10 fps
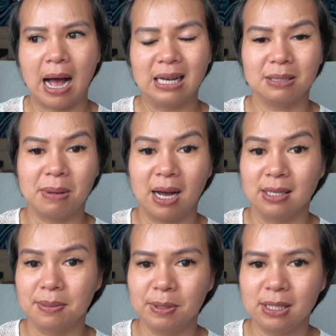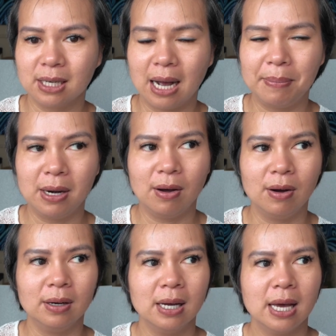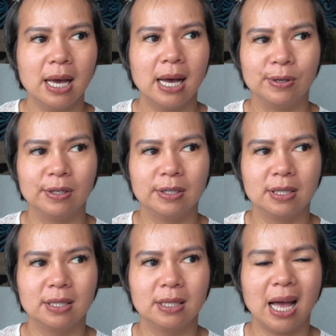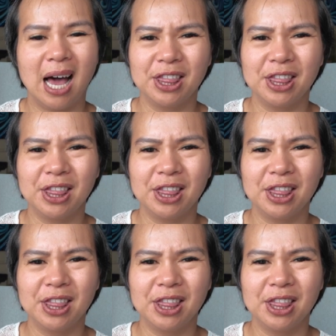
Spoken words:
asked my husband to come along, because